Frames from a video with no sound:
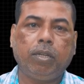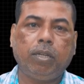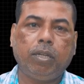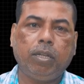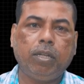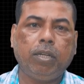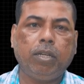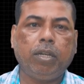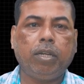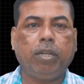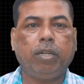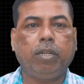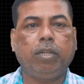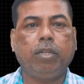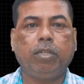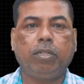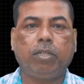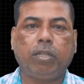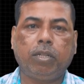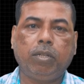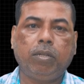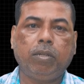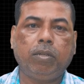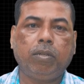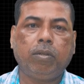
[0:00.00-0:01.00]
In
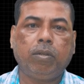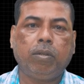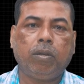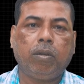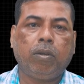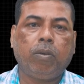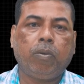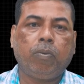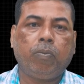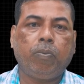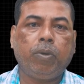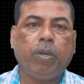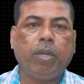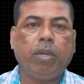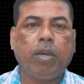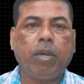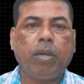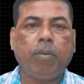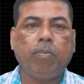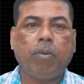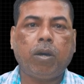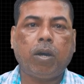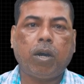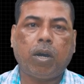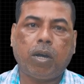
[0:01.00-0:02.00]
addition, we
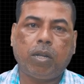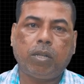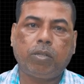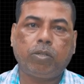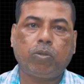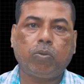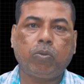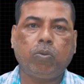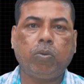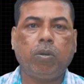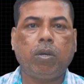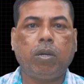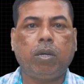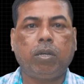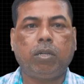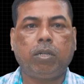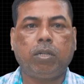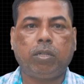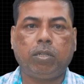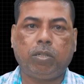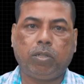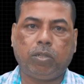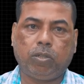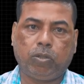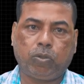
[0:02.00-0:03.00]
have also
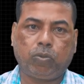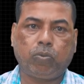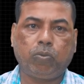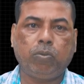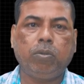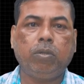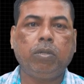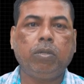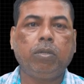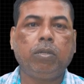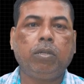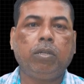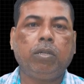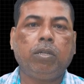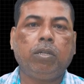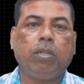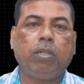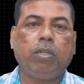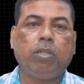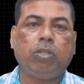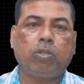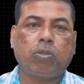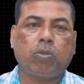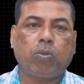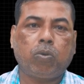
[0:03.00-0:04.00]
understood
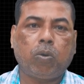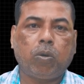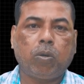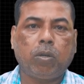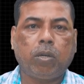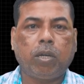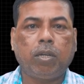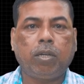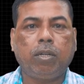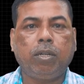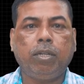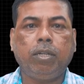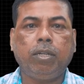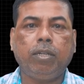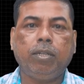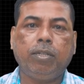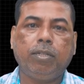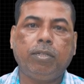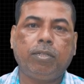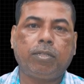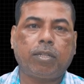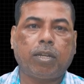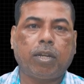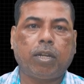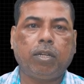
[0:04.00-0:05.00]
scholarly
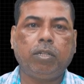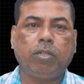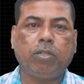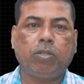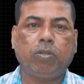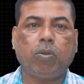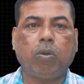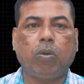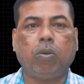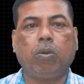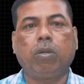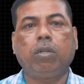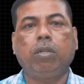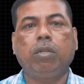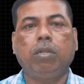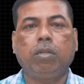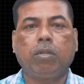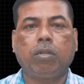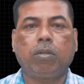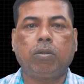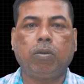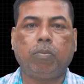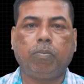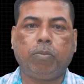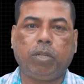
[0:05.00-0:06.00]
insights on
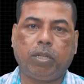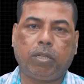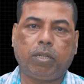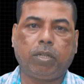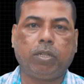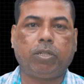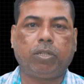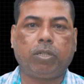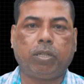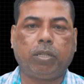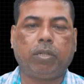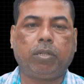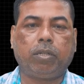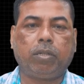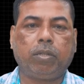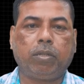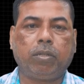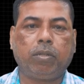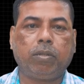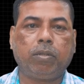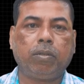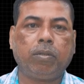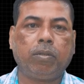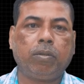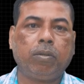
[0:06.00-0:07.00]
communication.
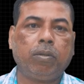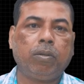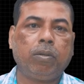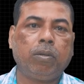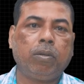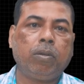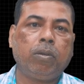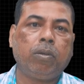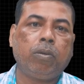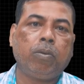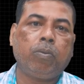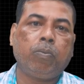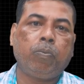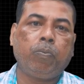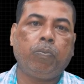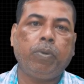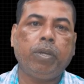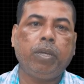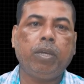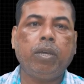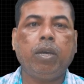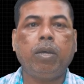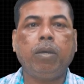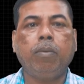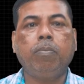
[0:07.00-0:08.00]

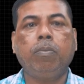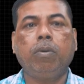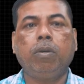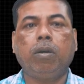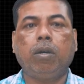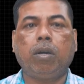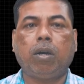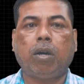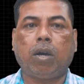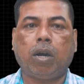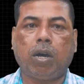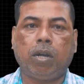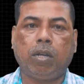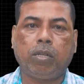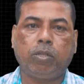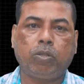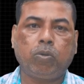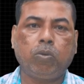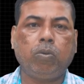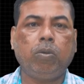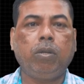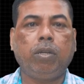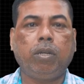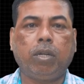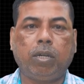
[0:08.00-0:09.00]
We have
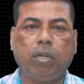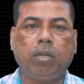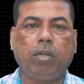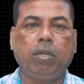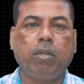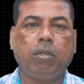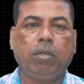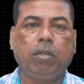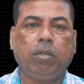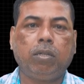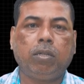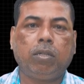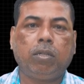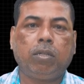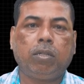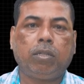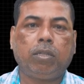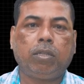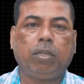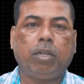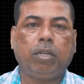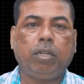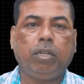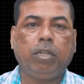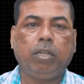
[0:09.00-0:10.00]
also learned
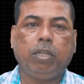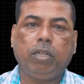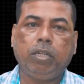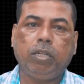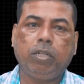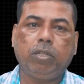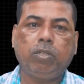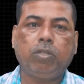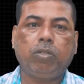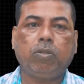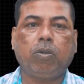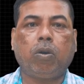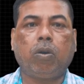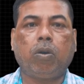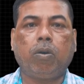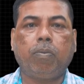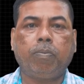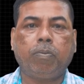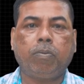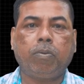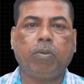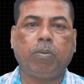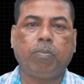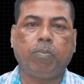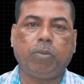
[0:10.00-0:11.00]
the needs
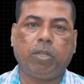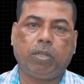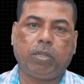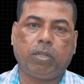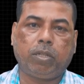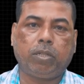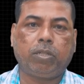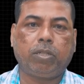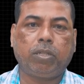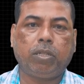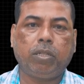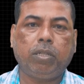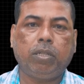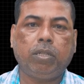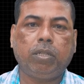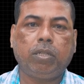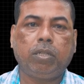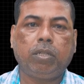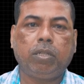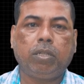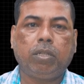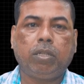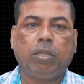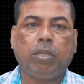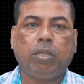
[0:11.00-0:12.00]
of communication
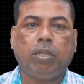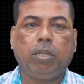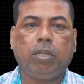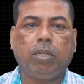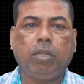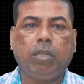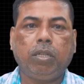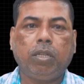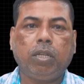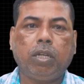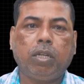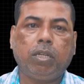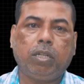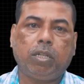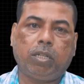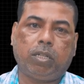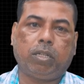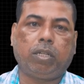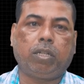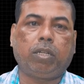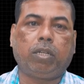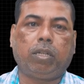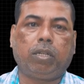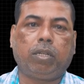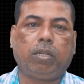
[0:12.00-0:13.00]
in the
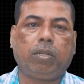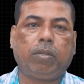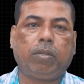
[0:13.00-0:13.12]
detail